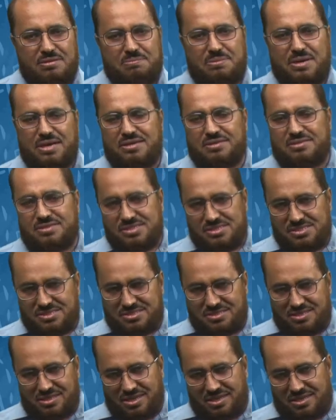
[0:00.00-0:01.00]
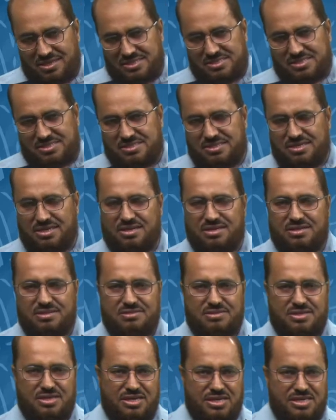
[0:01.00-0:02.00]
By this lesson
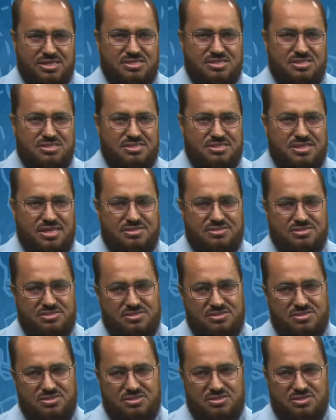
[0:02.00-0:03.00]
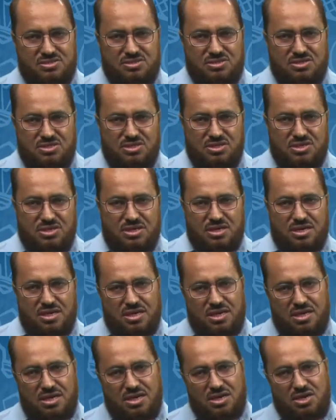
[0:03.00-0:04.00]
and the exercises here,
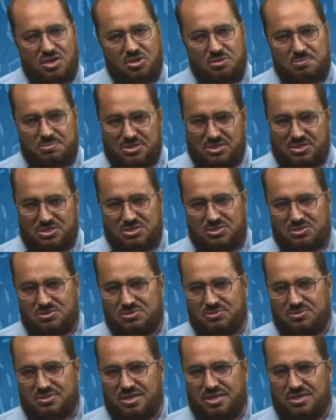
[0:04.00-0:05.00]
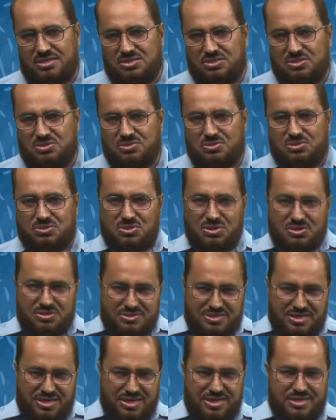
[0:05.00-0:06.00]
hoping that you
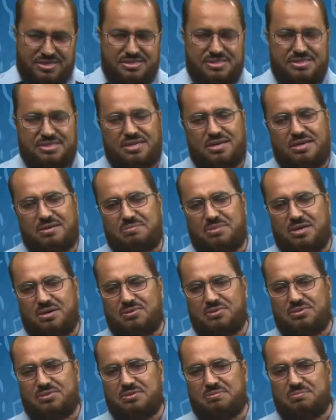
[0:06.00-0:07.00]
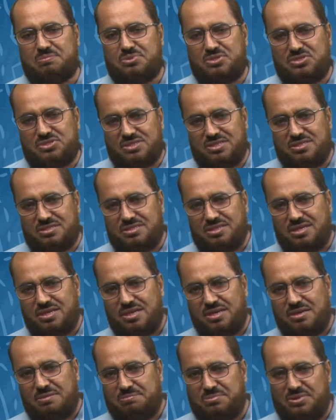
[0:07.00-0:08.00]
got the idea about the present
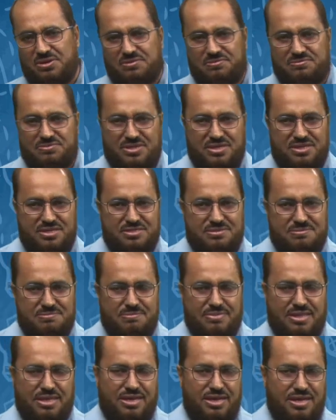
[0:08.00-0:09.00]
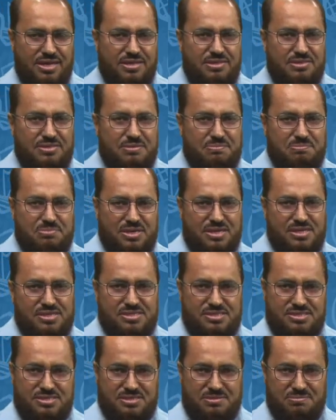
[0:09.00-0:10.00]
perfect and the
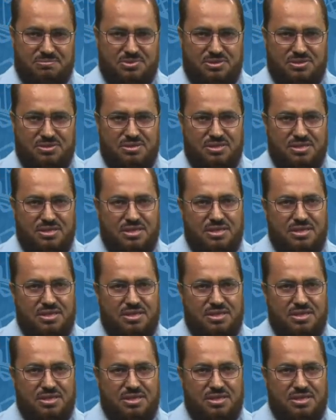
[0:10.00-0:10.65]
past simple.